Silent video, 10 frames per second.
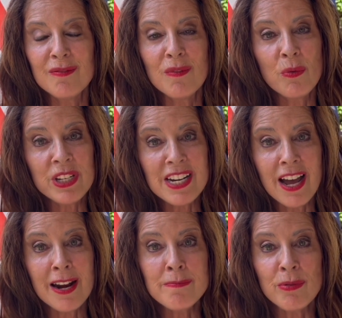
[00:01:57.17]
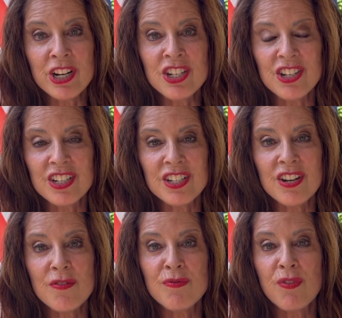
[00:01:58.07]
with 9 bridges
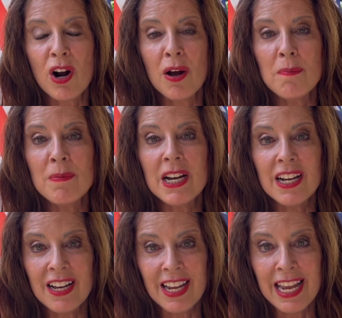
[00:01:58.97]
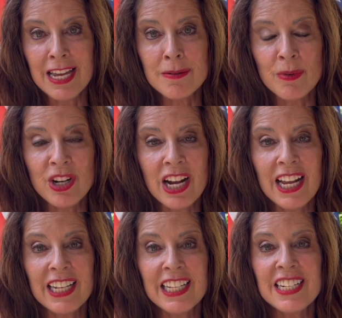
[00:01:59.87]
from Anna Marie
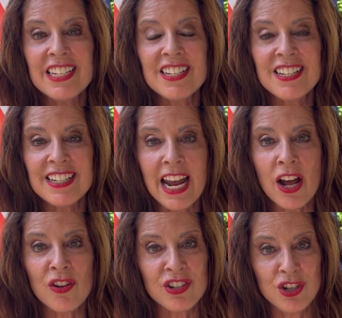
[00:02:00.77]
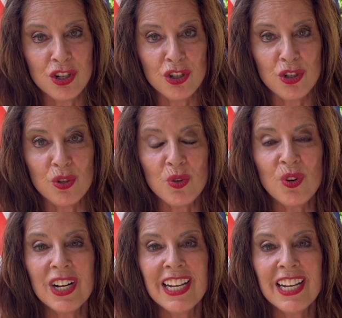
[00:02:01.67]
Island south to